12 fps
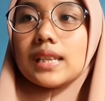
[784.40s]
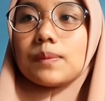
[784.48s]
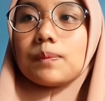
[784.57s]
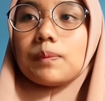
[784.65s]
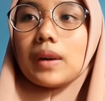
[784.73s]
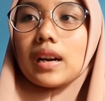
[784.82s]

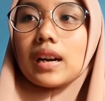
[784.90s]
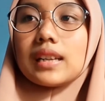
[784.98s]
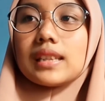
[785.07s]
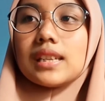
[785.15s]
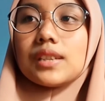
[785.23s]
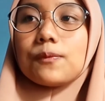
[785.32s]

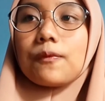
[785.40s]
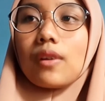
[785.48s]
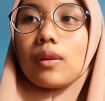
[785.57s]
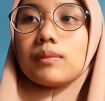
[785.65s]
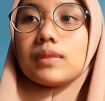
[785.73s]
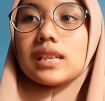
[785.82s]
separated
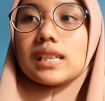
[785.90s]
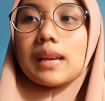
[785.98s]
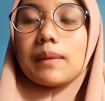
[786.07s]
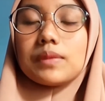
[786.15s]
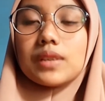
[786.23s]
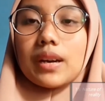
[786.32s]
from the
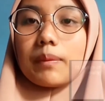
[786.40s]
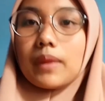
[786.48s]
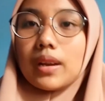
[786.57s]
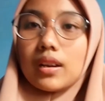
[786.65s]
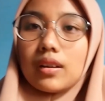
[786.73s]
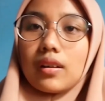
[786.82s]
subject
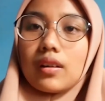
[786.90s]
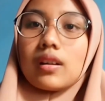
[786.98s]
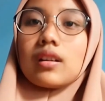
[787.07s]
matter.